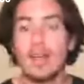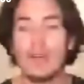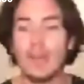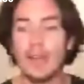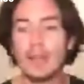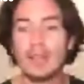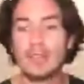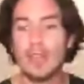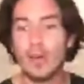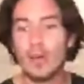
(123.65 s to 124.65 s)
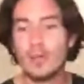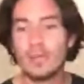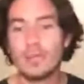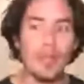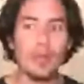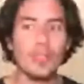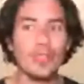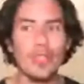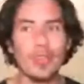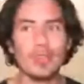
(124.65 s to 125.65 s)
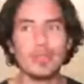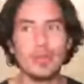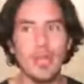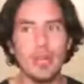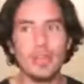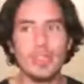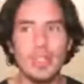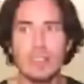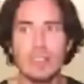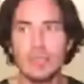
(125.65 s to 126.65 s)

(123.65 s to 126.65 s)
Okay, so we are not here